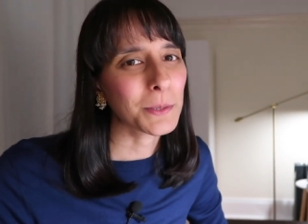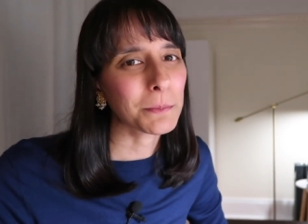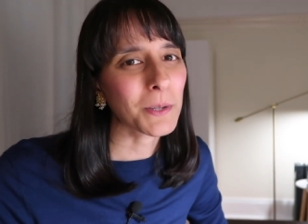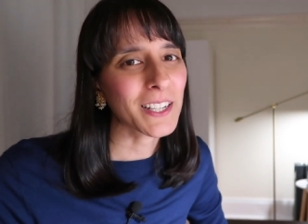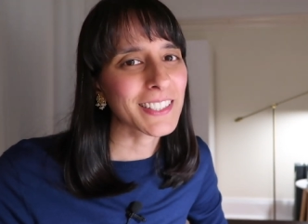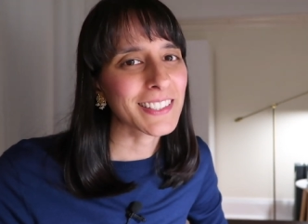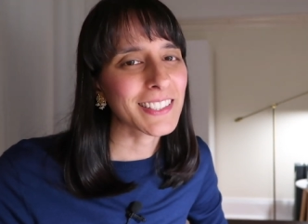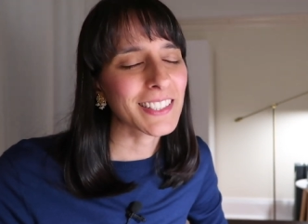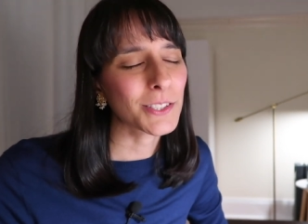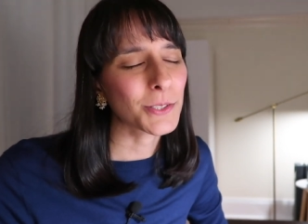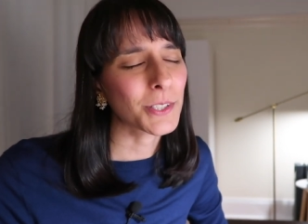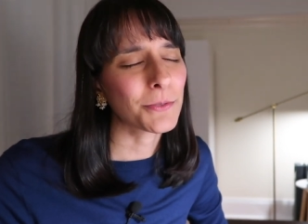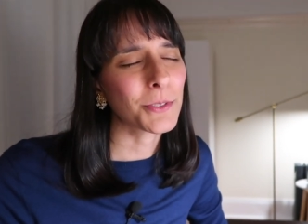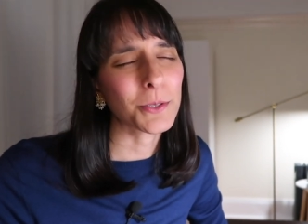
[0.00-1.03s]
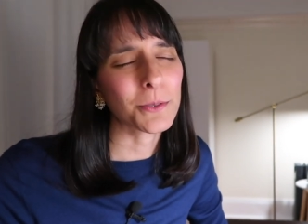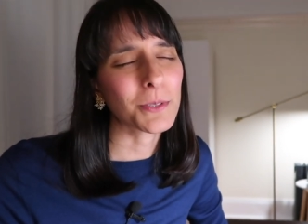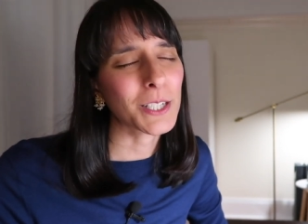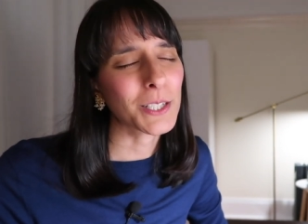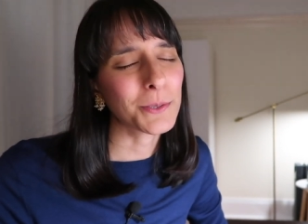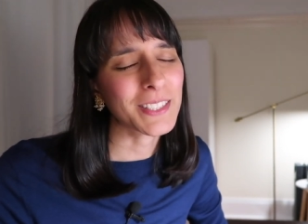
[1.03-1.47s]
in Pisces or if you're a
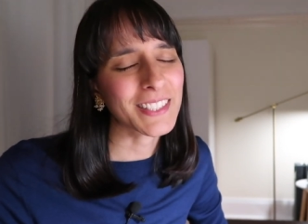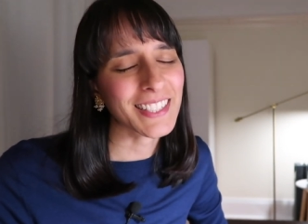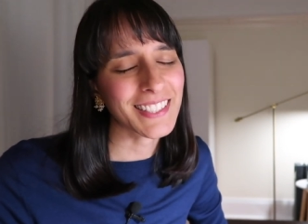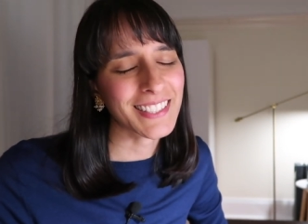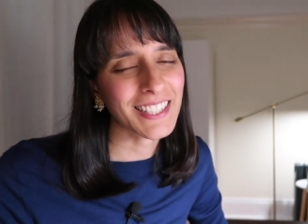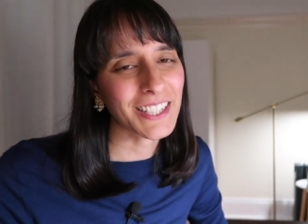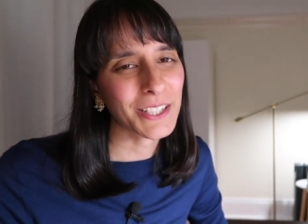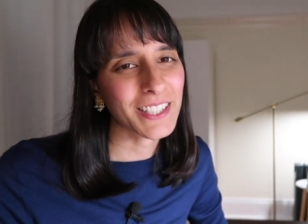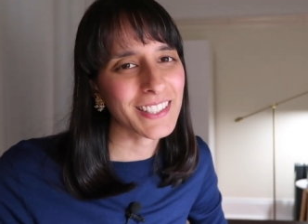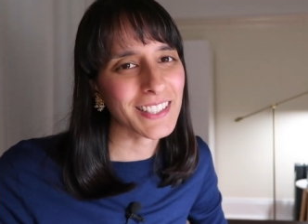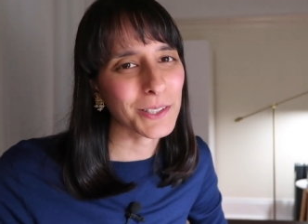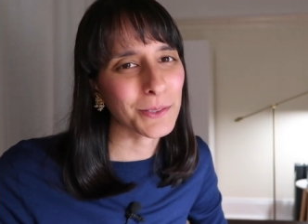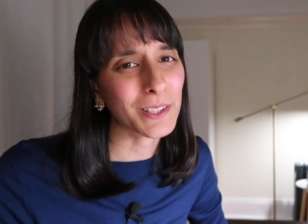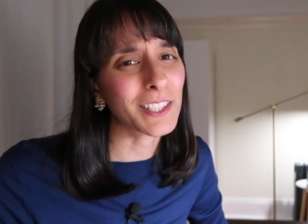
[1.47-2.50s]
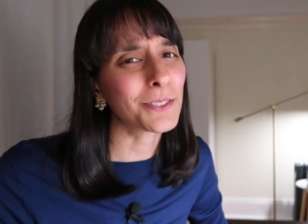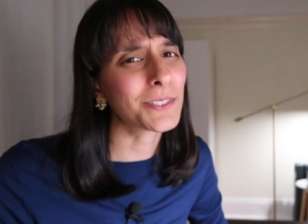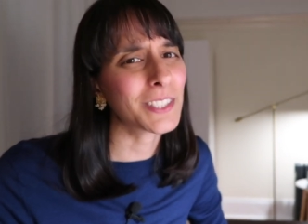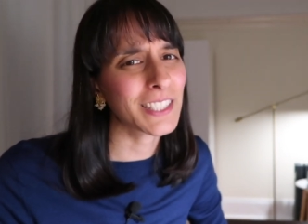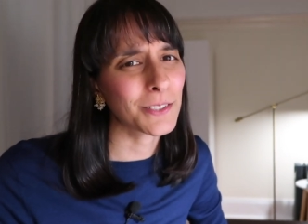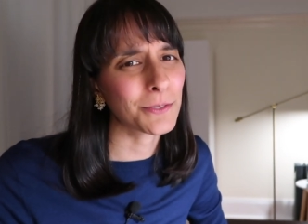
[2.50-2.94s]
Rahu in Sagittarius, I would love
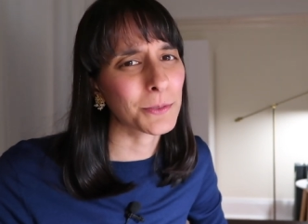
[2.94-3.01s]
to hear